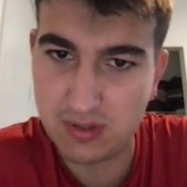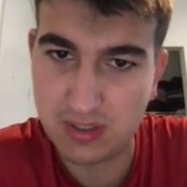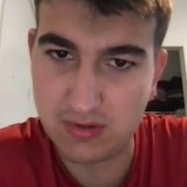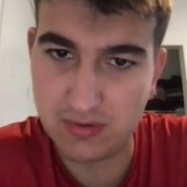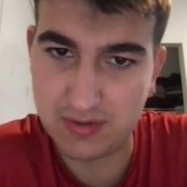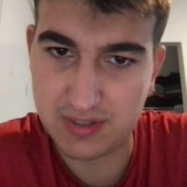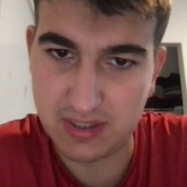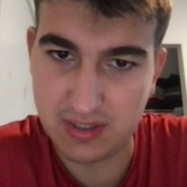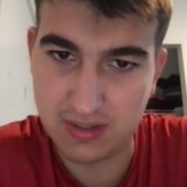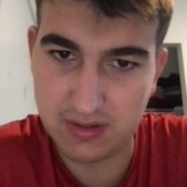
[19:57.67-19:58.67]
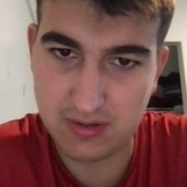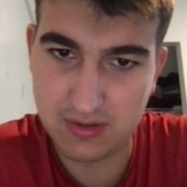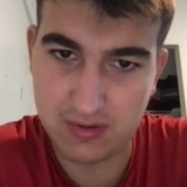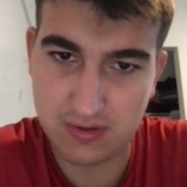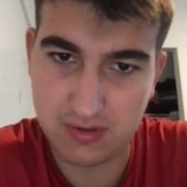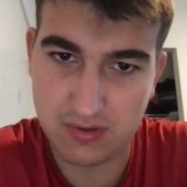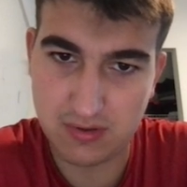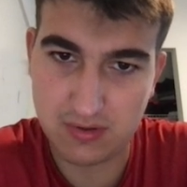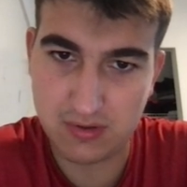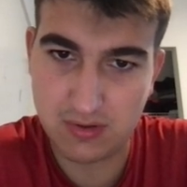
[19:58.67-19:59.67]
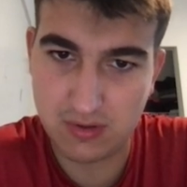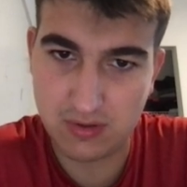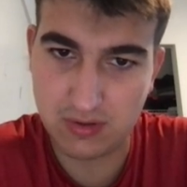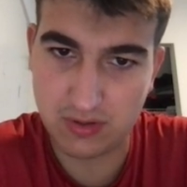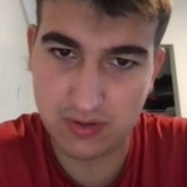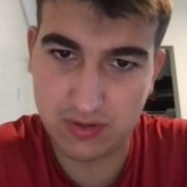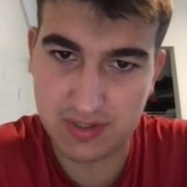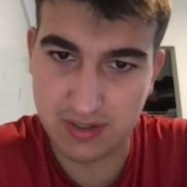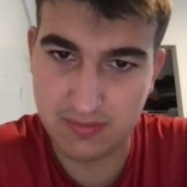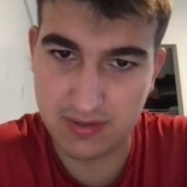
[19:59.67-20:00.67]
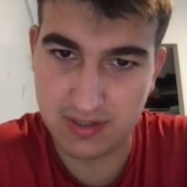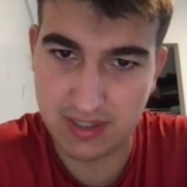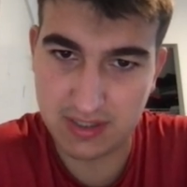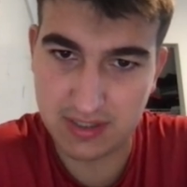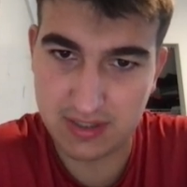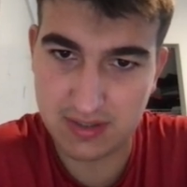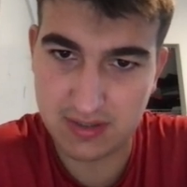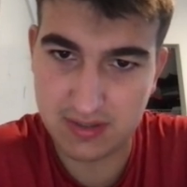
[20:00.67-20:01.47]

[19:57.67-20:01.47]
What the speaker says: you will say curse sum index